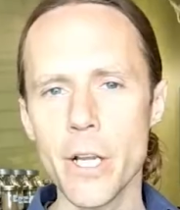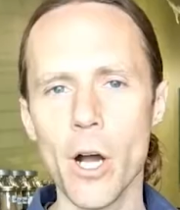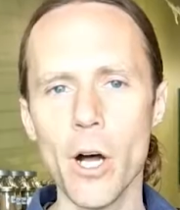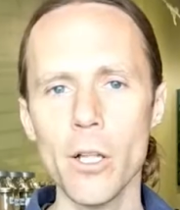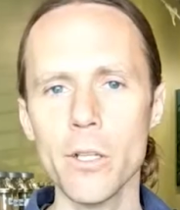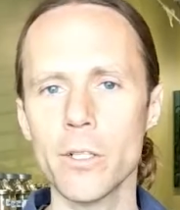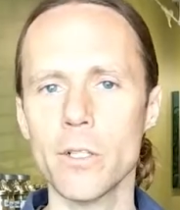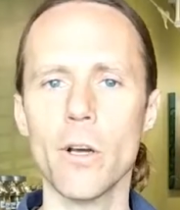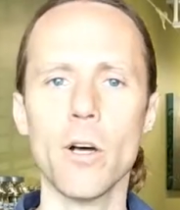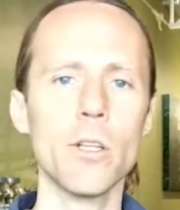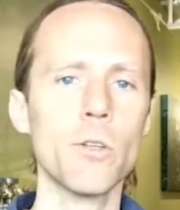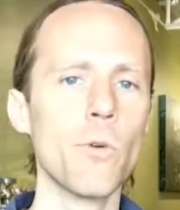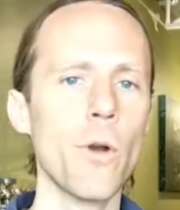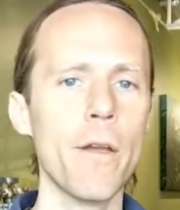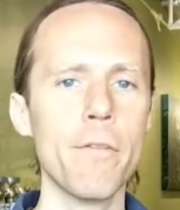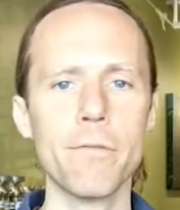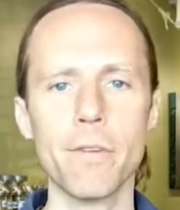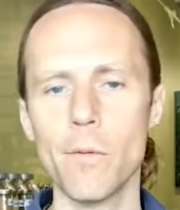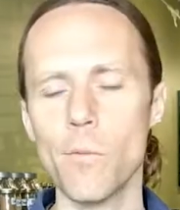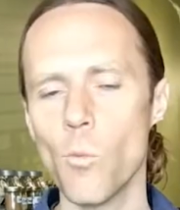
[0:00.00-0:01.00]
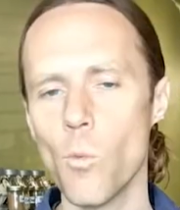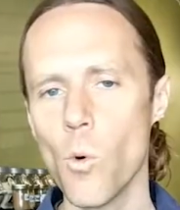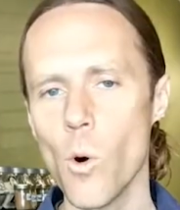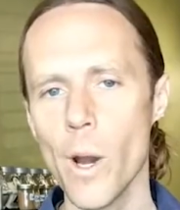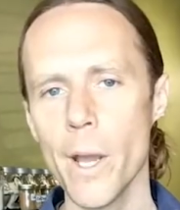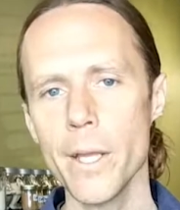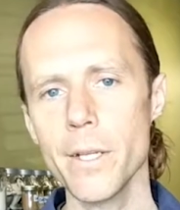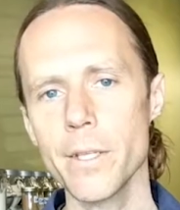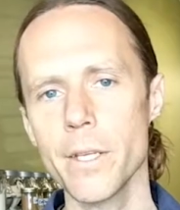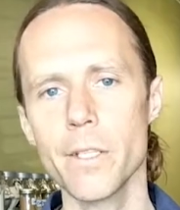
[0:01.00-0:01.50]
color all the way from
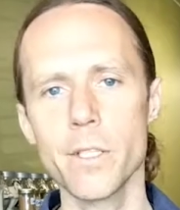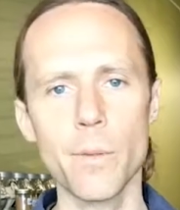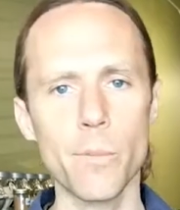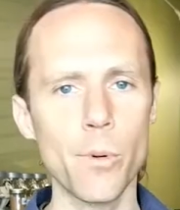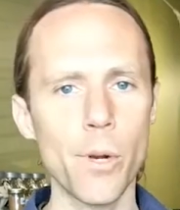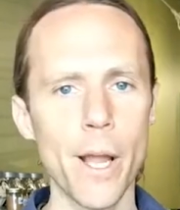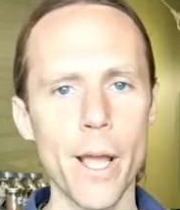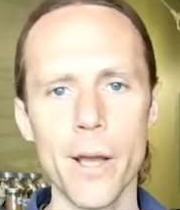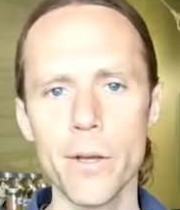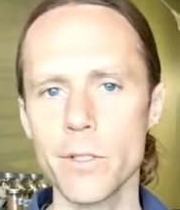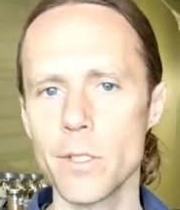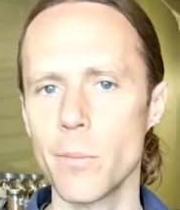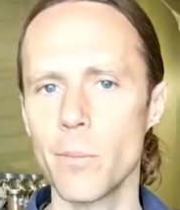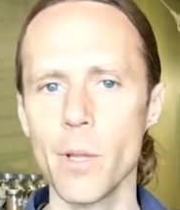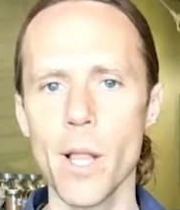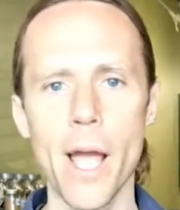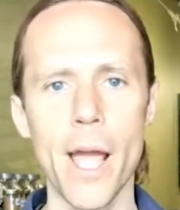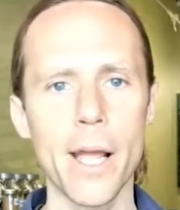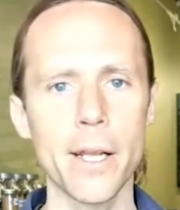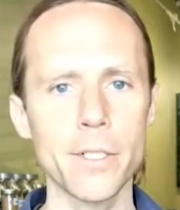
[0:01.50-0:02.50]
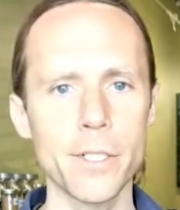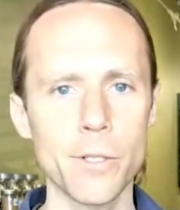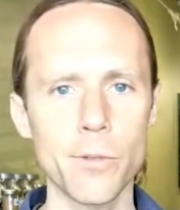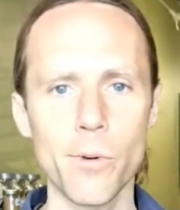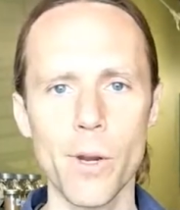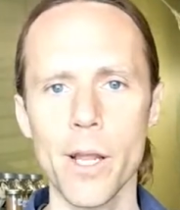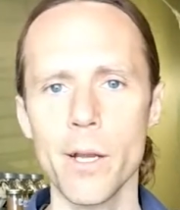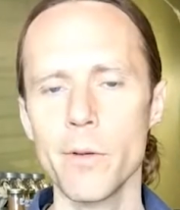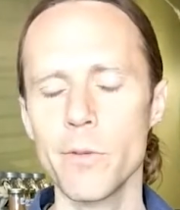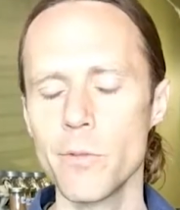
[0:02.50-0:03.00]
white to brown to black to
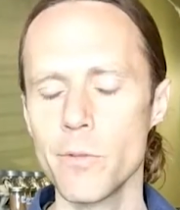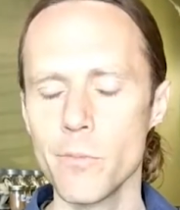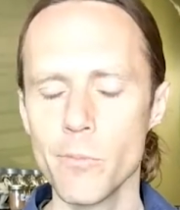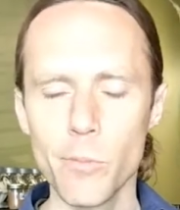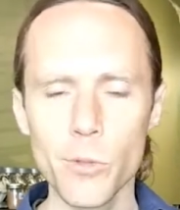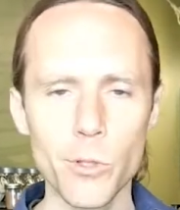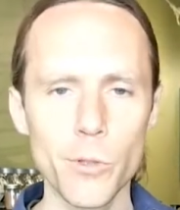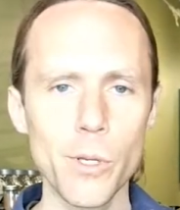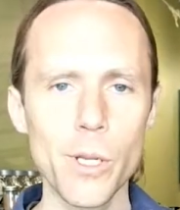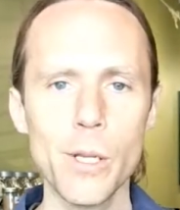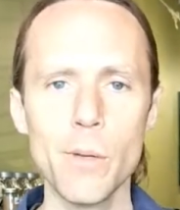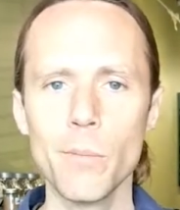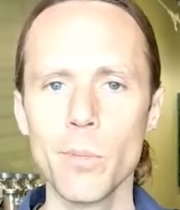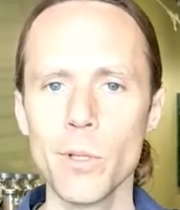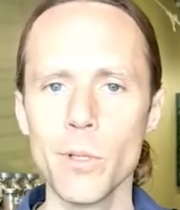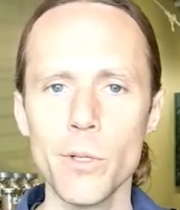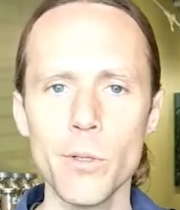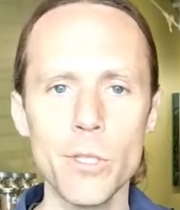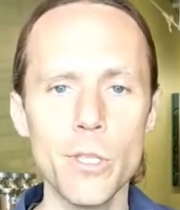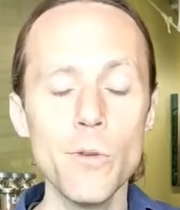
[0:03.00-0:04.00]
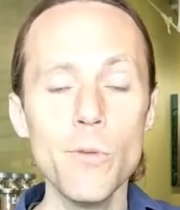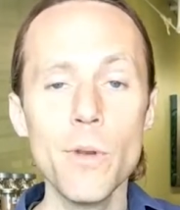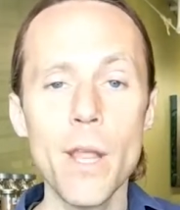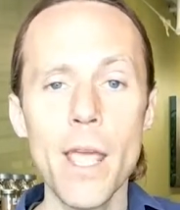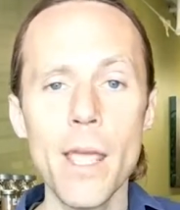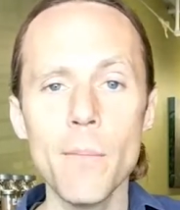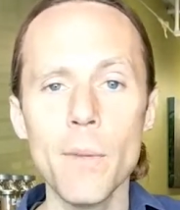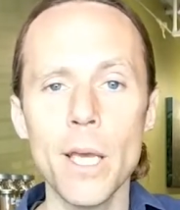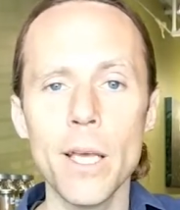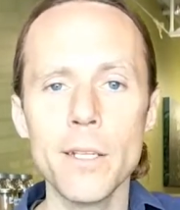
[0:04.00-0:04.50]
red, green, blue, you
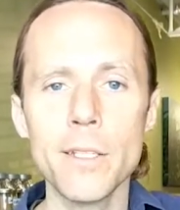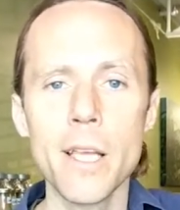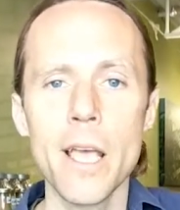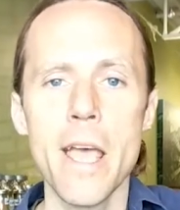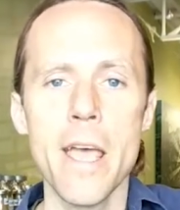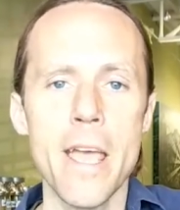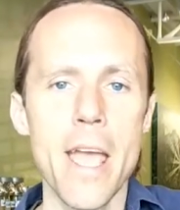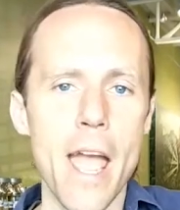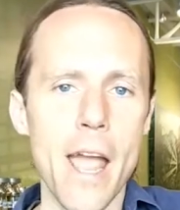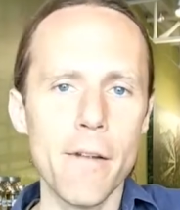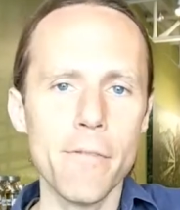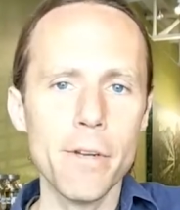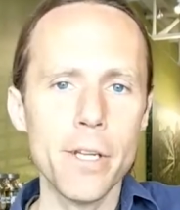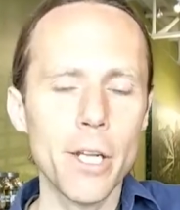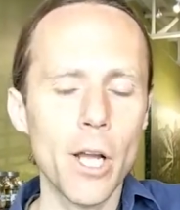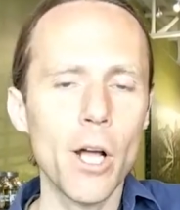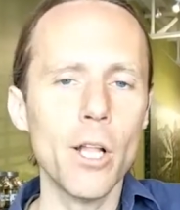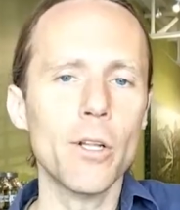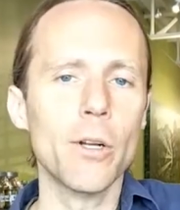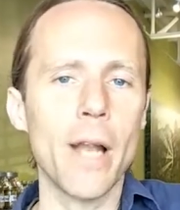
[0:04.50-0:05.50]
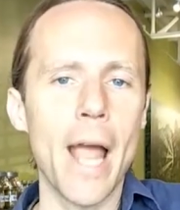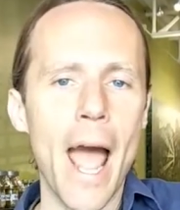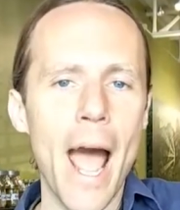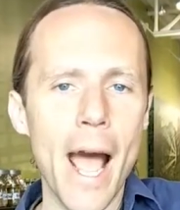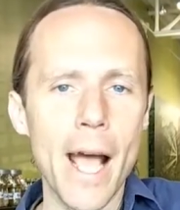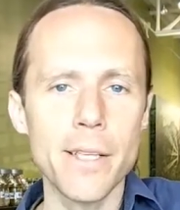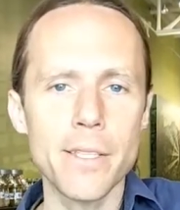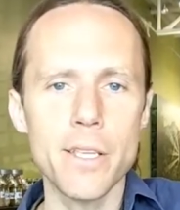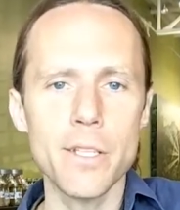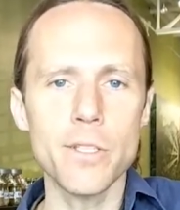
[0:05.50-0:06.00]
name it, every color
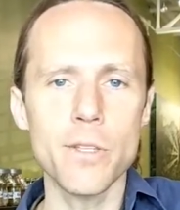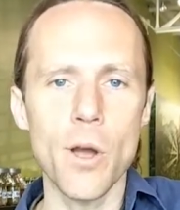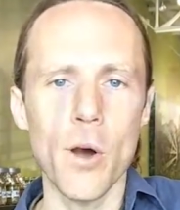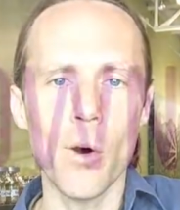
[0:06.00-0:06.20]
has its